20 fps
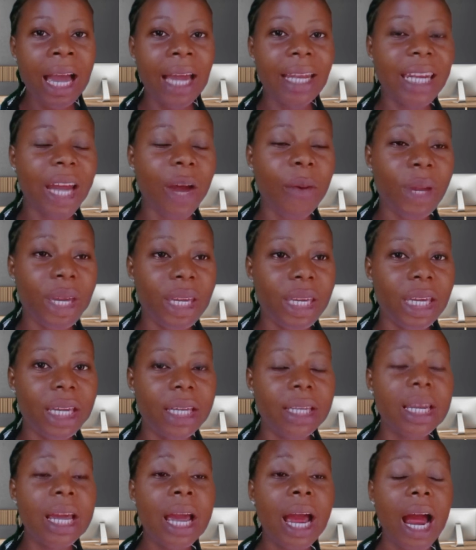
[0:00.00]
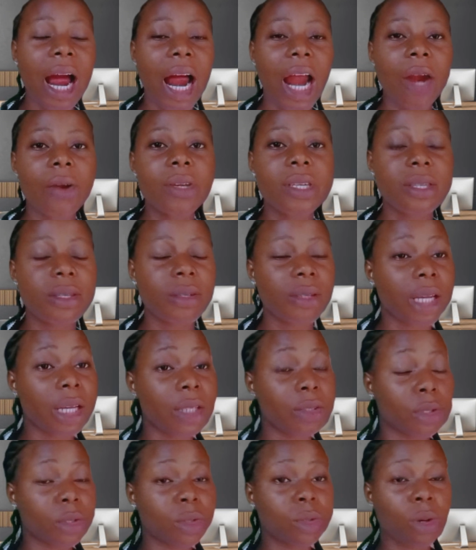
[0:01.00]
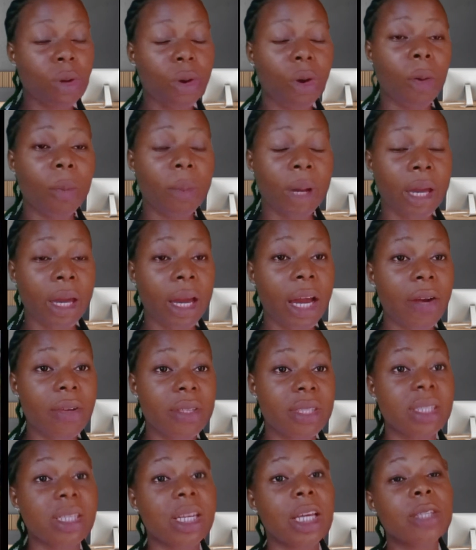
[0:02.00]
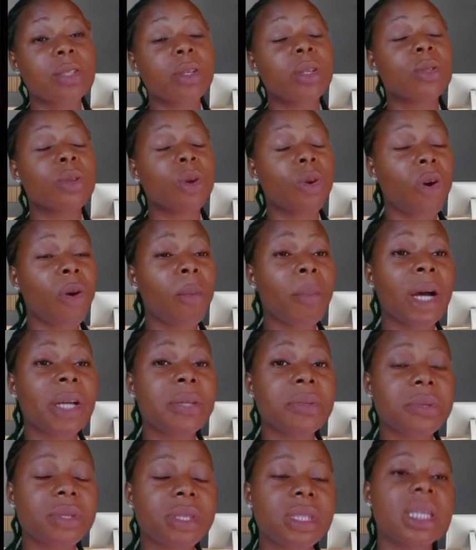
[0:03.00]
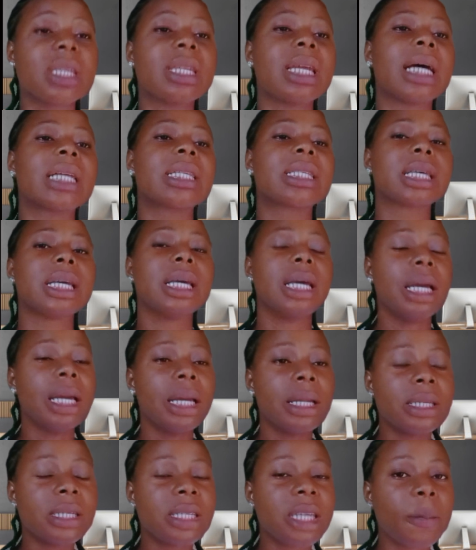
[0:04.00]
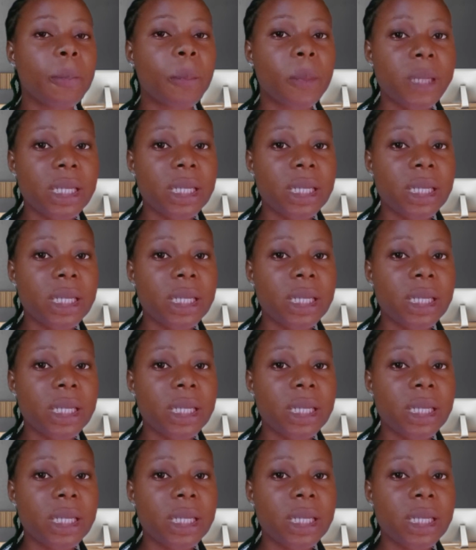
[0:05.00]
And now again, Harrison has also come out to say that the